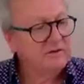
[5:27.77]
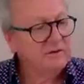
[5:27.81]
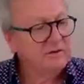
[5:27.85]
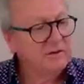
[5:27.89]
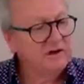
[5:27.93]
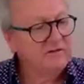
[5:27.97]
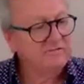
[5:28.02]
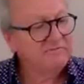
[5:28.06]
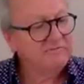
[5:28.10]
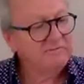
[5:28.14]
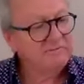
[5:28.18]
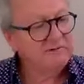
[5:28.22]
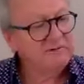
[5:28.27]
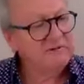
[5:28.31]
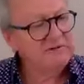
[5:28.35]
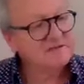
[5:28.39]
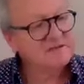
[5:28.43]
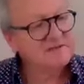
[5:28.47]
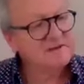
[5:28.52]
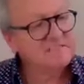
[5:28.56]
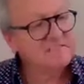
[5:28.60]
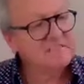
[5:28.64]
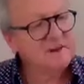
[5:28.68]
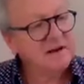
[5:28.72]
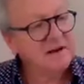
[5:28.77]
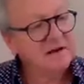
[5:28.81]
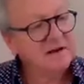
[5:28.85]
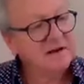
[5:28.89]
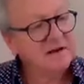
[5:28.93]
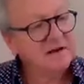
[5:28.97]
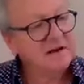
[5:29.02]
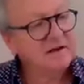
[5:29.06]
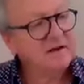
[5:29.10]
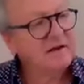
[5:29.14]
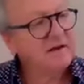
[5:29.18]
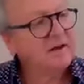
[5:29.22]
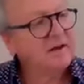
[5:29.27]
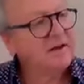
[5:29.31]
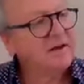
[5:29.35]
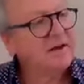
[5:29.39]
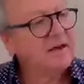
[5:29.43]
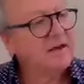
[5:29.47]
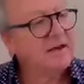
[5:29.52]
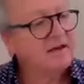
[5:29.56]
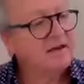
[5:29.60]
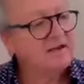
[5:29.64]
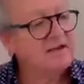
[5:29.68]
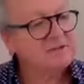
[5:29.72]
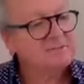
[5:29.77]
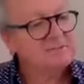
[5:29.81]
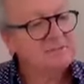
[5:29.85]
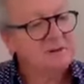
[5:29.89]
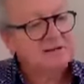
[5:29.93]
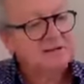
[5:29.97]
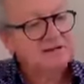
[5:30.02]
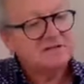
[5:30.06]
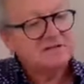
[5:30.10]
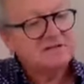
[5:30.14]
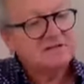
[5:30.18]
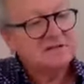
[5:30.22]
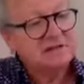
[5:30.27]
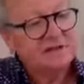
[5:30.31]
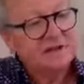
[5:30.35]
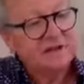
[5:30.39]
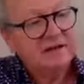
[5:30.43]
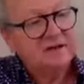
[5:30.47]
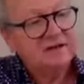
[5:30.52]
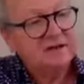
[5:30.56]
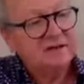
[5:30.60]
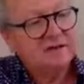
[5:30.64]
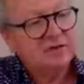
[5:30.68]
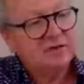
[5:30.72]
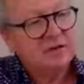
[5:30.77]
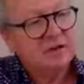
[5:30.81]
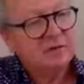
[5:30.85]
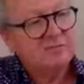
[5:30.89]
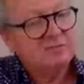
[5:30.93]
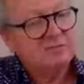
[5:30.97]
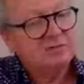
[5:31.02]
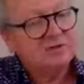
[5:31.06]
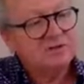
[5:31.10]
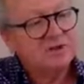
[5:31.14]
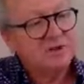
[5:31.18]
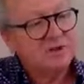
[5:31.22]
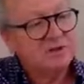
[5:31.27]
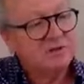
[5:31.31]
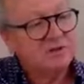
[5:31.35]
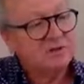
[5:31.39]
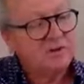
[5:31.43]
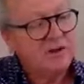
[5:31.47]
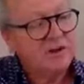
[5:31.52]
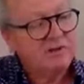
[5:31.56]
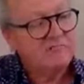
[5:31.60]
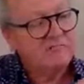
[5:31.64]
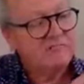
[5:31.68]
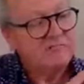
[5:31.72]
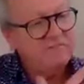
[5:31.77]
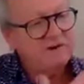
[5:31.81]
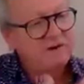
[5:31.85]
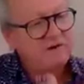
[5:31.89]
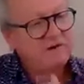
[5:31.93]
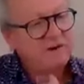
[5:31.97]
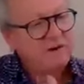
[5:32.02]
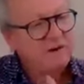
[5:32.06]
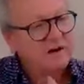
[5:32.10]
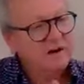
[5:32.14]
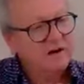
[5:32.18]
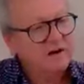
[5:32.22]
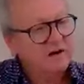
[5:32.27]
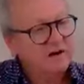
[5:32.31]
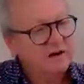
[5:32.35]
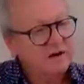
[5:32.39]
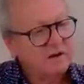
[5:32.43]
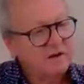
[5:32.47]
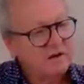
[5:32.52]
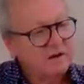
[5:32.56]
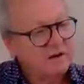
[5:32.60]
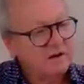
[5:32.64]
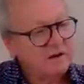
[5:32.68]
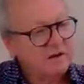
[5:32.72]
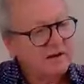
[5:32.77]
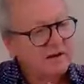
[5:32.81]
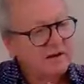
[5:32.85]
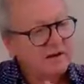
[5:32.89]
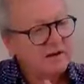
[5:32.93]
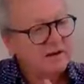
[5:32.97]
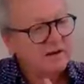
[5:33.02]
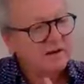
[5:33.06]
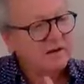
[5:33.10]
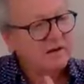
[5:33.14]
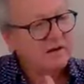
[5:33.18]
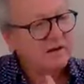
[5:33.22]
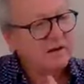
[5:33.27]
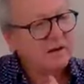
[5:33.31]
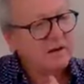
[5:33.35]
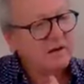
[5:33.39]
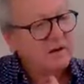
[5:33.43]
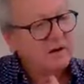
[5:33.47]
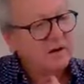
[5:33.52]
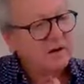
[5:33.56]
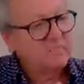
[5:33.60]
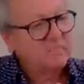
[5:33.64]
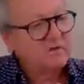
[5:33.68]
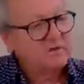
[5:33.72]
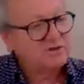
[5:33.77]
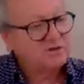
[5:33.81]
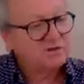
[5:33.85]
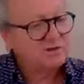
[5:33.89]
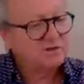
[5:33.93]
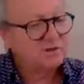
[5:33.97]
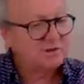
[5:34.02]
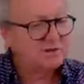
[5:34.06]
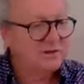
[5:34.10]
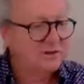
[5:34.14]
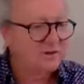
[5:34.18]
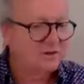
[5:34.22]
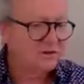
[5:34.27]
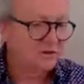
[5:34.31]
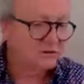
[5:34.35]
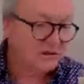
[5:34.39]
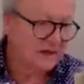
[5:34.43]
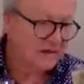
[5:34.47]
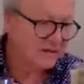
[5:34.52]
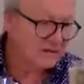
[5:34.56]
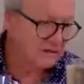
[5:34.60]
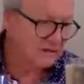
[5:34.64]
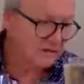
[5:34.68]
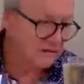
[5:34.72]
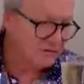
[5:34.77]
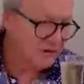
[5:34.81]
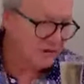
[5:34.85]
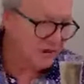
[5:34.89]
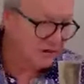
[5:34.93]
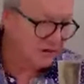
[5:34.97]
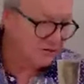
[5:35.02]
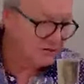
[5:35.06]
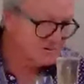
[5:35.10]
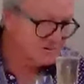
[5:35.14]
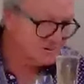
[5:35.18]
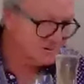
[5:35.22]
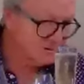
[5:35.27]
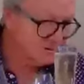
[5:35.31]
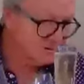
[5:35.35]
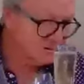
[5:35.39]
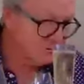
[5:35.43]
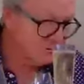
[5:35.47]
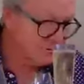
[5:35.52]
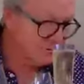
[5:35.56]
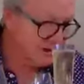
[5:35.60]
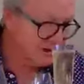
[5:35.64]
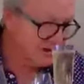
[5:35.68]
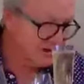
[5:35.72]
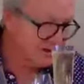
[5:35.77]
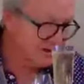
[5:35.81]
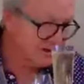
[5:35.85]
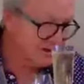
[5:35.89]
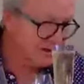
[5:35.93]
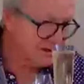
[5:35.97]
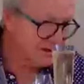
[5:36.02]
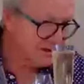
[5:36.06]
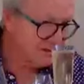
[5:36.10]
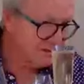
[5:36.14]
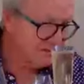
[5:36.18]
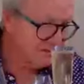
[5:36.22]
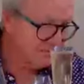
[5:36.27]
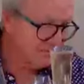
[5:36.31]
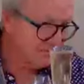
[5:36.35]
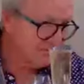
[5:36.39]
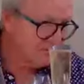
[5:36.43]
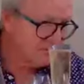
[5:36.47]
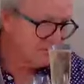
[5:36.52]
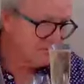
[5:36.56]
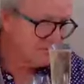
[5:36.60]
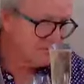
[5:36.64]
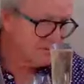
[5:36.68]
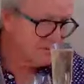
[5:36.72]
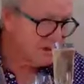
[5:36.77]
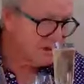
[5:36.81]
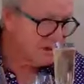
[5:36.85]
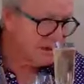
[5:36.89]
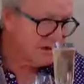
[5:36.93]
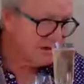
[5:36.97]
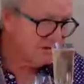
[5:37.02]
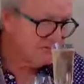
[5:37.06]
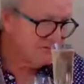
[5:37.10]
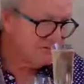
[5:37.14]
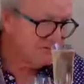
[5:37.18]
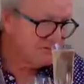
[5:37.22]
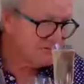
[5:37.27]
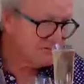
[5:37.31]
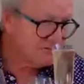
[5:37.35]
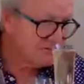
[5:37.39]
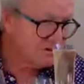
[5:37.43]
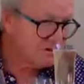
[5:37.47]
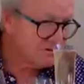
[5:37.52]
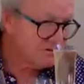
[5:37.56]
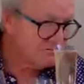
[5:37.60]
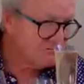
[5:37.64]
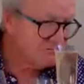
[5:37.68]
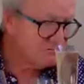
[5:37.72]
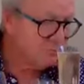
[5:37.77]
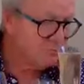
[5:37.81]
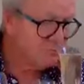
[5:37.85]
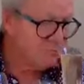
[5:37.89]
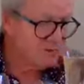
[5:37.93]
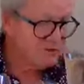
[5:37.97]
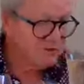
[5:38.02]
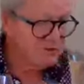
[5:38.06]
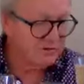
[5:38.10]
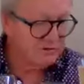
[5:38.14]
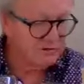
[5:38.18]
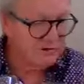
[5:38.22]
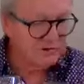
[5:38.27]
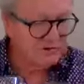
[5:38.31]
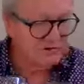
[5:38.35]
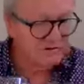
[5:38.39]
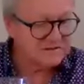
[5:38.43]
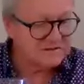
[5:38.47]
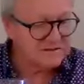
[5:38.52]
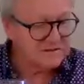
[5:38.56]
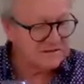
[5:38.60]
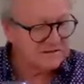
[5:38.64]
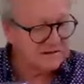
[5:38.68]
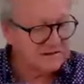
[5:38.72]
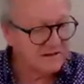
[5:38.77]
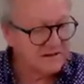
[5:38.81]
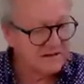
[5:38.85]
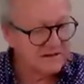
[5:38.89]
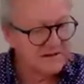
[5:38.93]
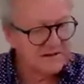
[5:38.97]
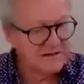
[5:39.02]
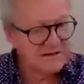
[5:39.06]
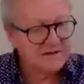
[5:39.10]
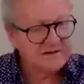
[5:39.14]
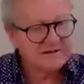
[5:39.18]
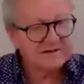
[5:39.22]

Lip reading: You have similar airspace at the top, so you have very little opportunity to get your nose right in there. And if you sort of put your nose there,